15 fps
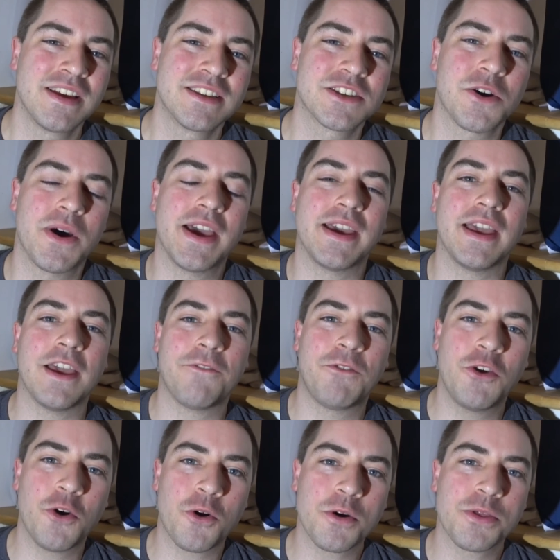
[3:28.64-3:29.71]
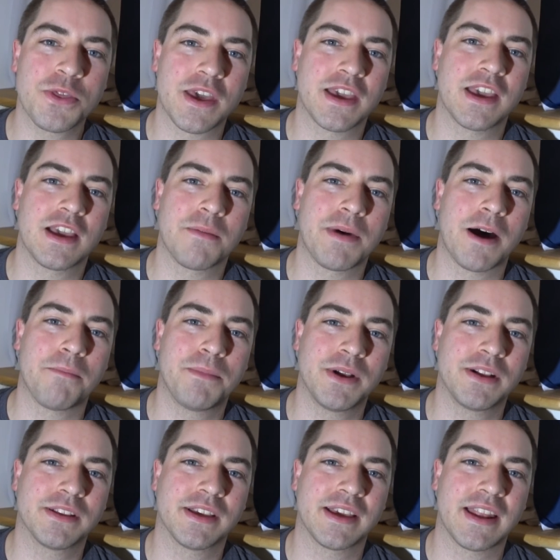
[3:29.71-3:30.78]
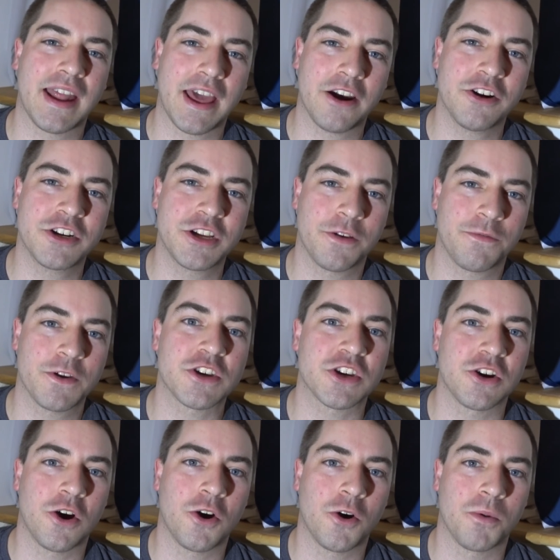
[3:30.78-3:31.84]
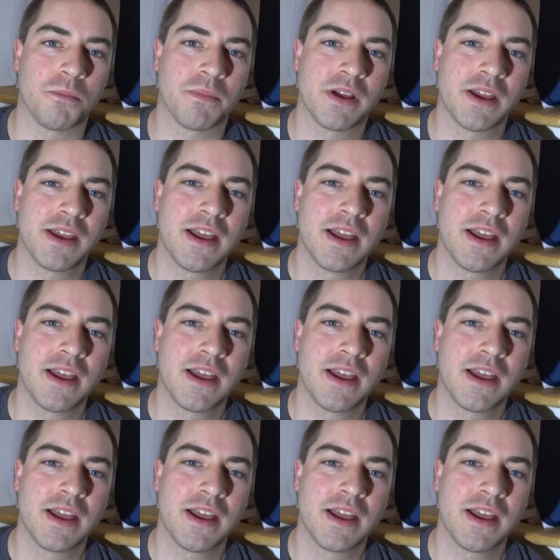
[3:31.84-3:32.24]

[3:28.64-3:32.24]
So hey, if you're thinking about building an energy efficient home,